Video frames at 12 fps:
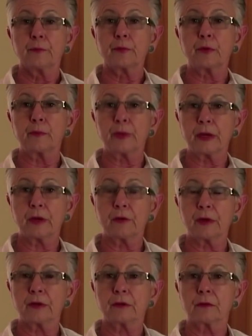
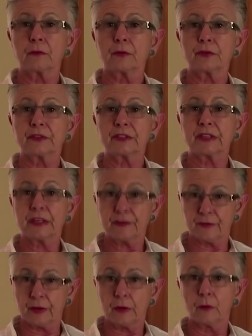preparing the
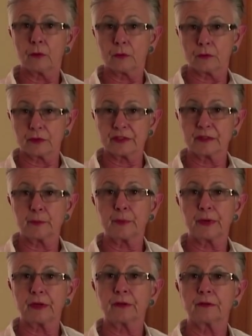receiver or the
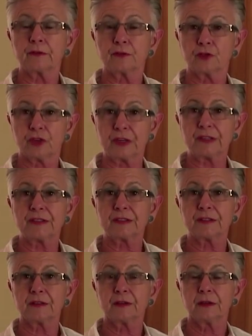recipient's
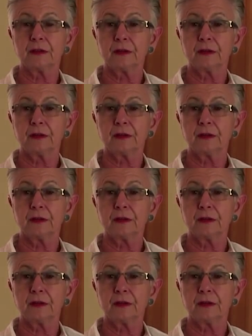chest,